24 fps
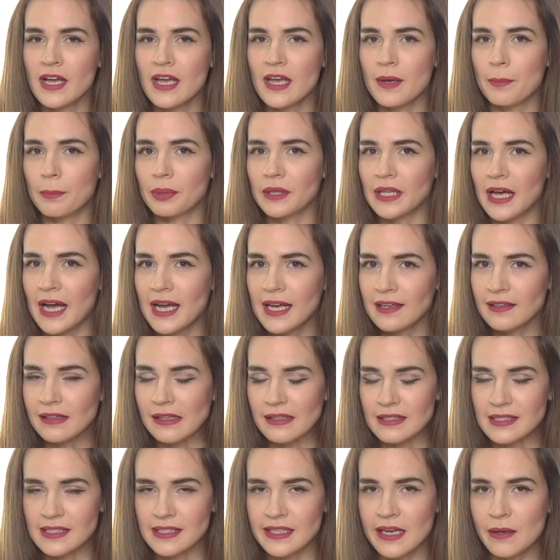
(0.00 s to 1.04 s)
applying
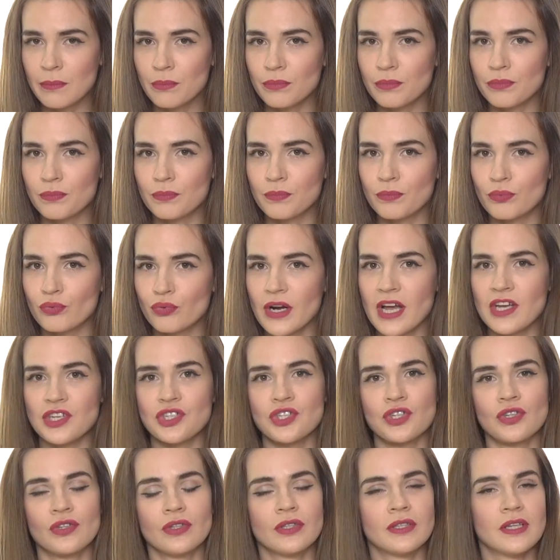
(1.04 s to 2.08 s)
the same
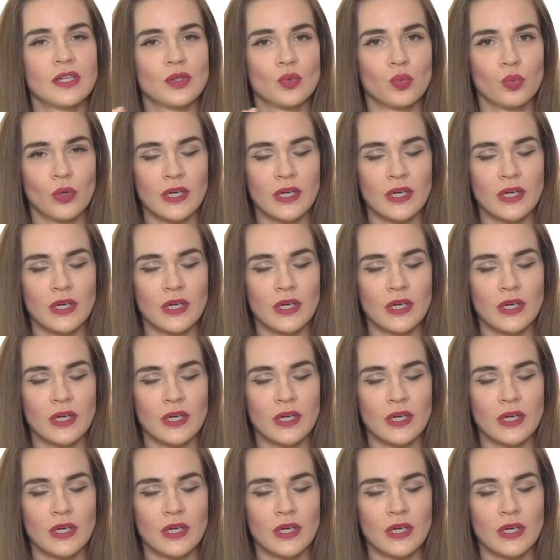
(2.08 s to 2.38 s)
pressure that